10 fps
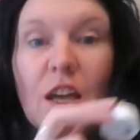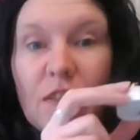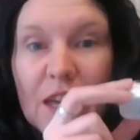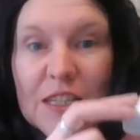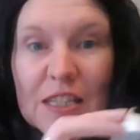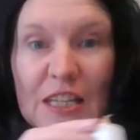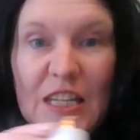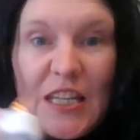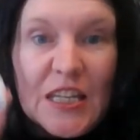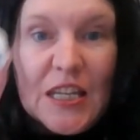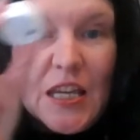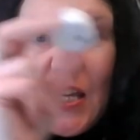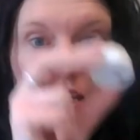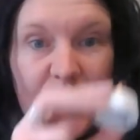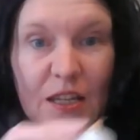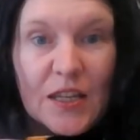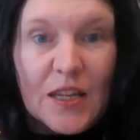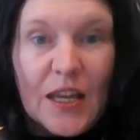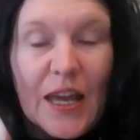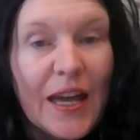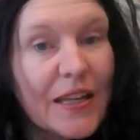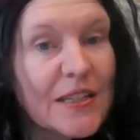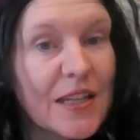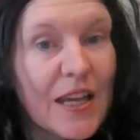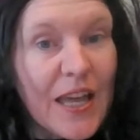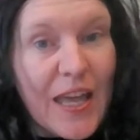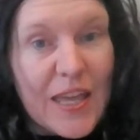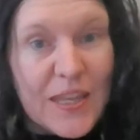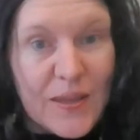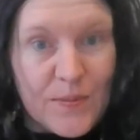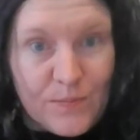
That's E and A.